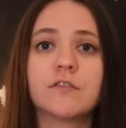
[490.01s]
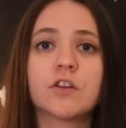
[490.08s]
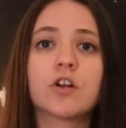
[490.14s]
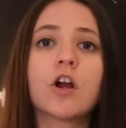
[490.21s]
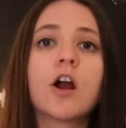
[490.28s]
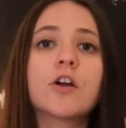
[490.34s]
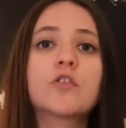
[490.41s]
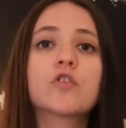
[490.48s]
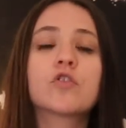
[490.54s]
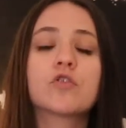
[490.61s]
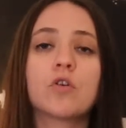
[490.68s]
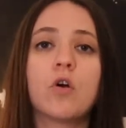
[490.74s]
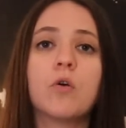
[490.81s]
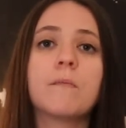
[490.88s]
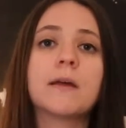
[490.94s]
there are
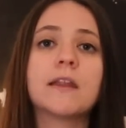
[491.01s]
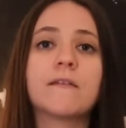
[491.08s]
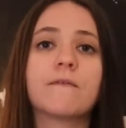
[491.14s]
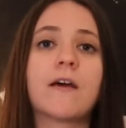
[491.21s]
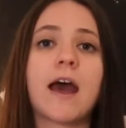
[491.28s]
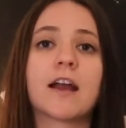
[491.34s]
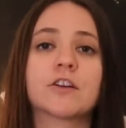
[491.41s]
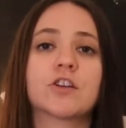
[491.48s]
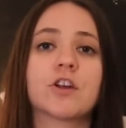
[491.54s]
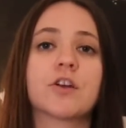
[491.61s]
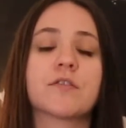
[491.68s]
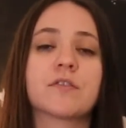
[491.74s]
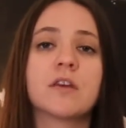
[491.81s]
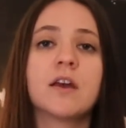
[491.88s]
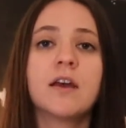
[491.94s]
so many
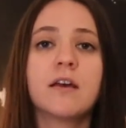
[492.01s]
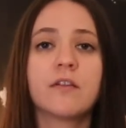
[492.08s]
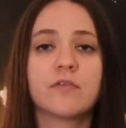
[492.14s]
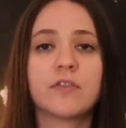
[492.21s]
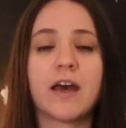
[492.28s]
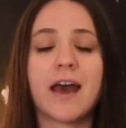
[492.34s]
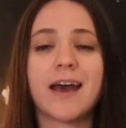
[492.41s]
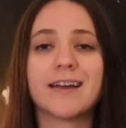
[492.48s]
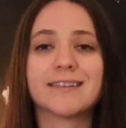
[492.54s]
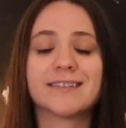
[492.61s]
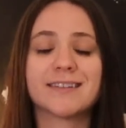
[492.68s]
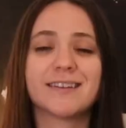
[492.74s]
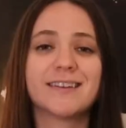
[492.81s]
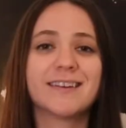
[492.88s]
factors that